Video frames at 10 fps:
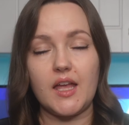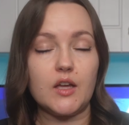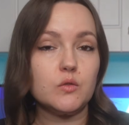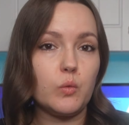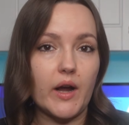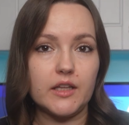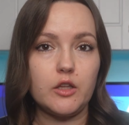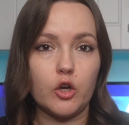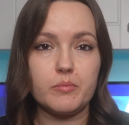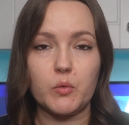And
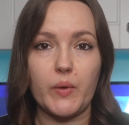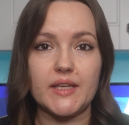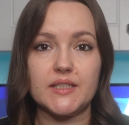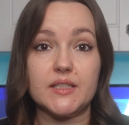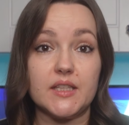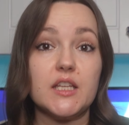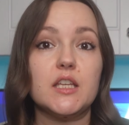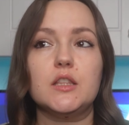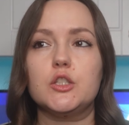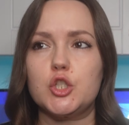while Omi waited,
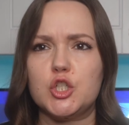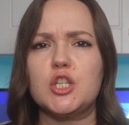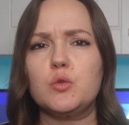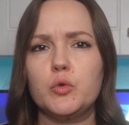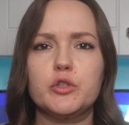thinking that she would